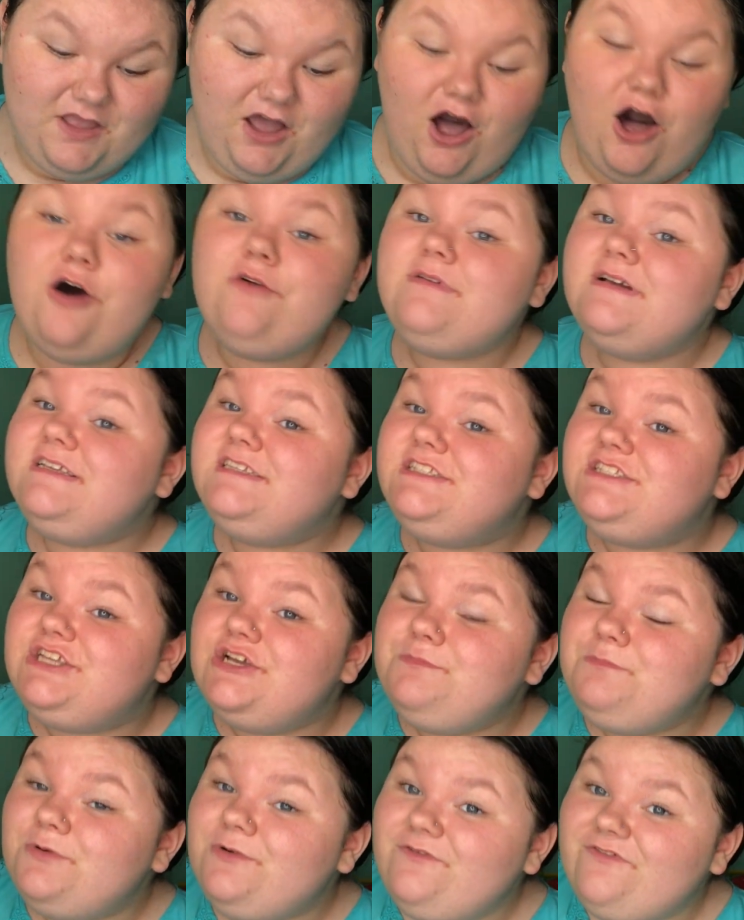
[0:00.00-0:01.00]
Always
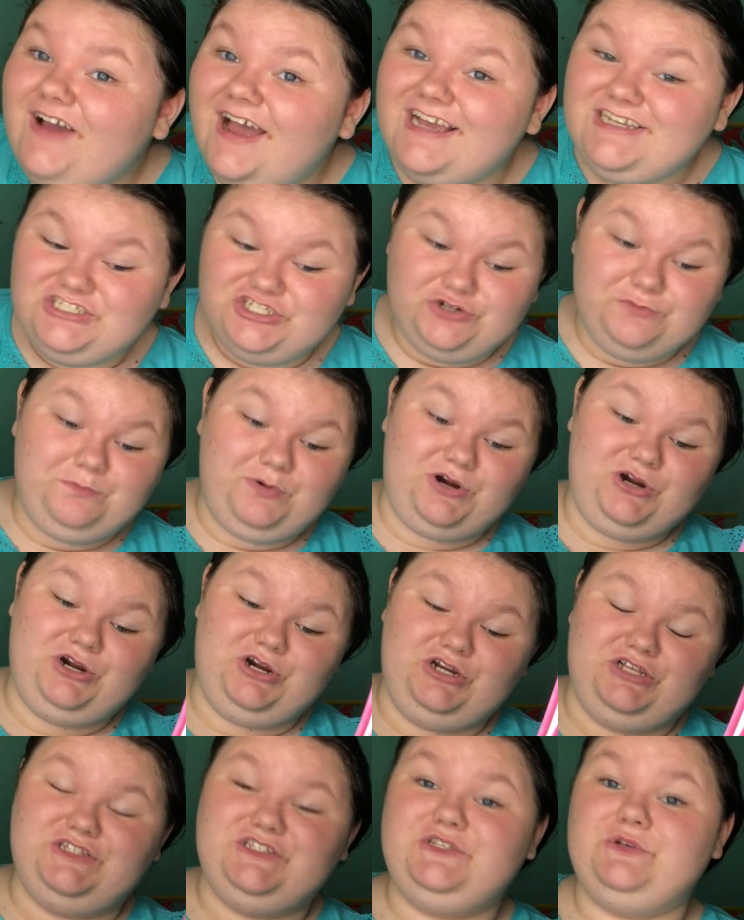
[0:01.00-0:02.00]
supervise your
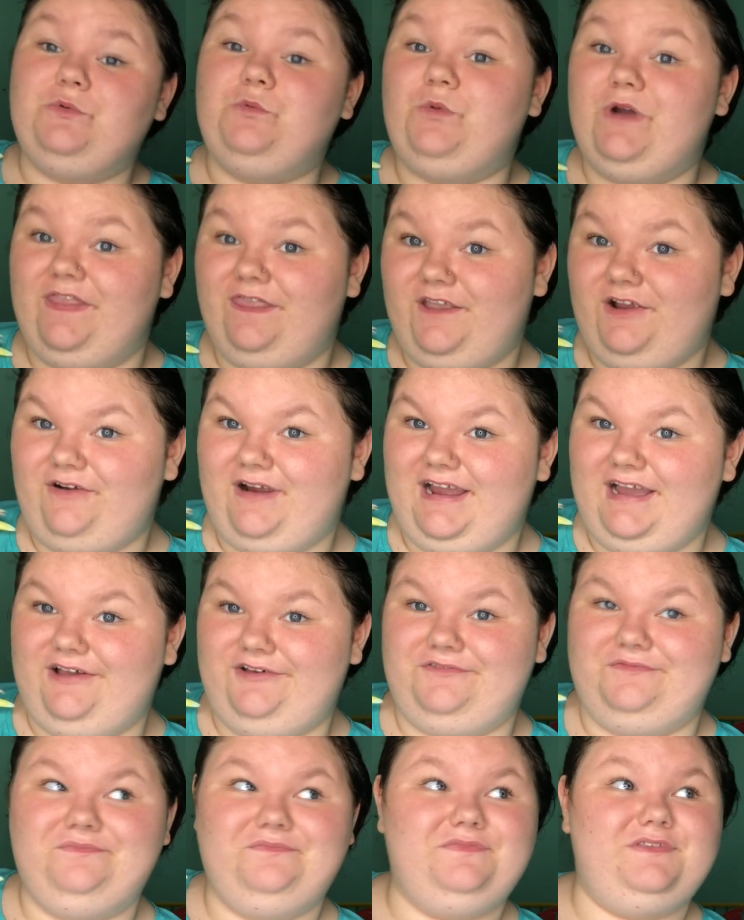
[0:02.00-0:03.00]
birds when they're
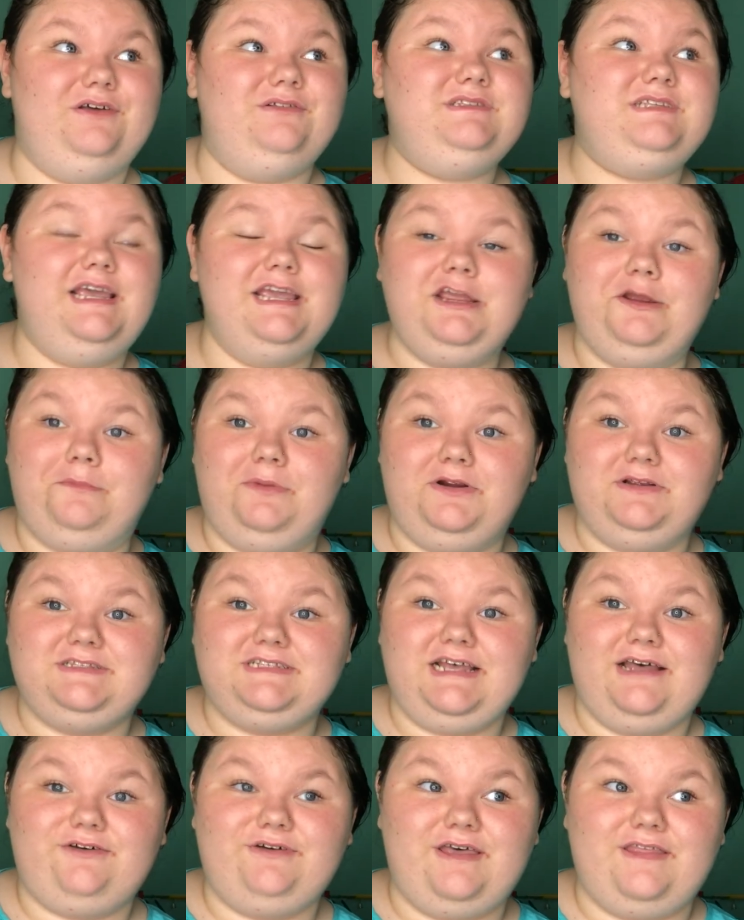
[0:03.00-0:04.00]
out. Don't take your birds
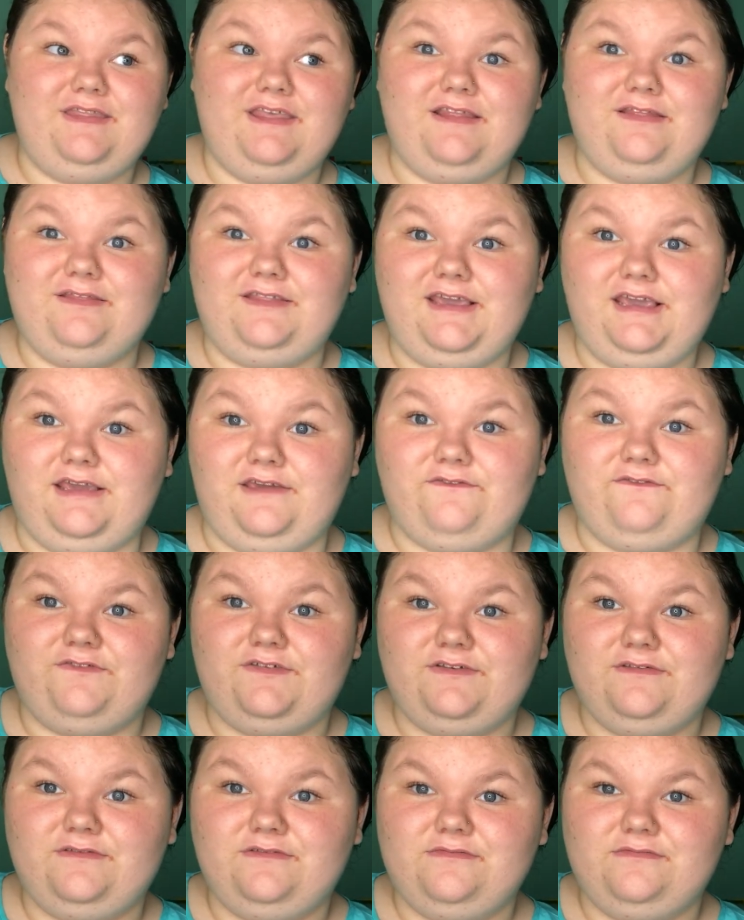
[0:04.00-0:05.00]
out and then leave.
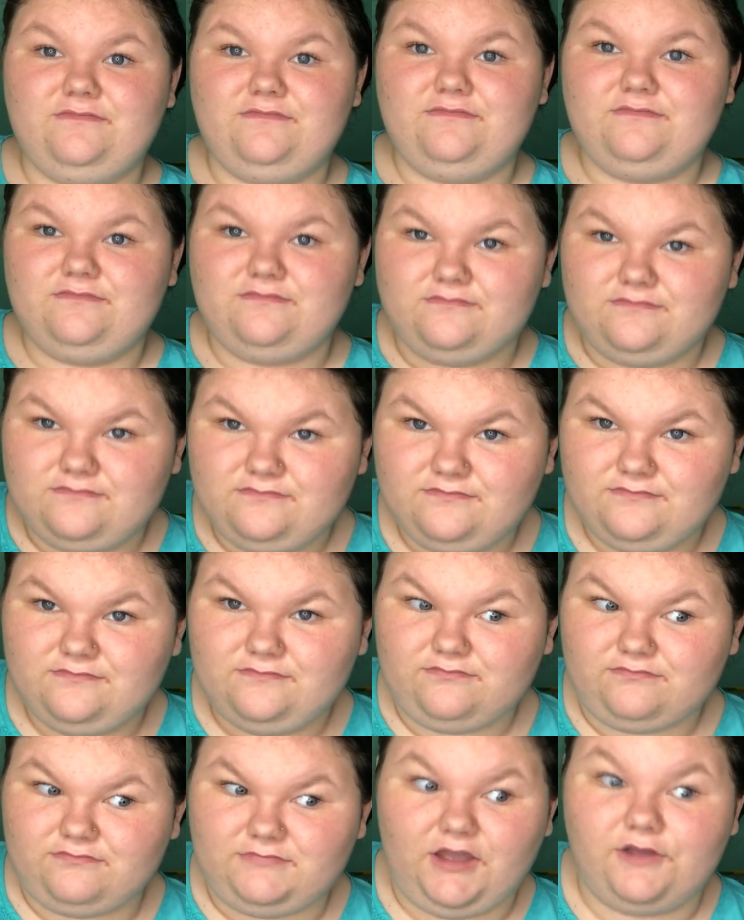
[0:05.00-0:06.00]

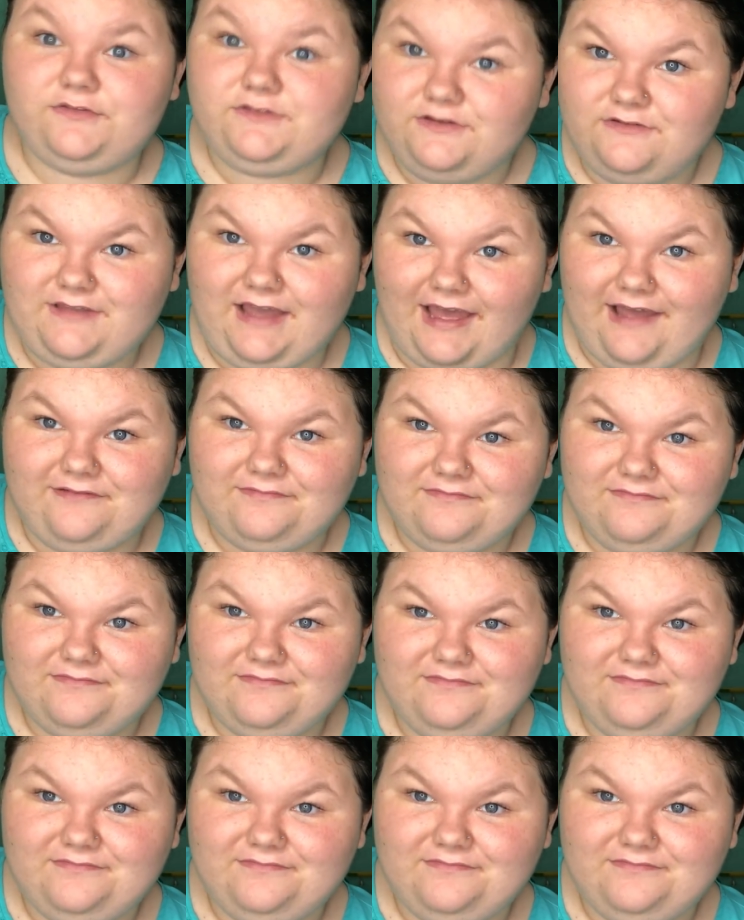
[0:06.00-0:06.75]
Don't do that.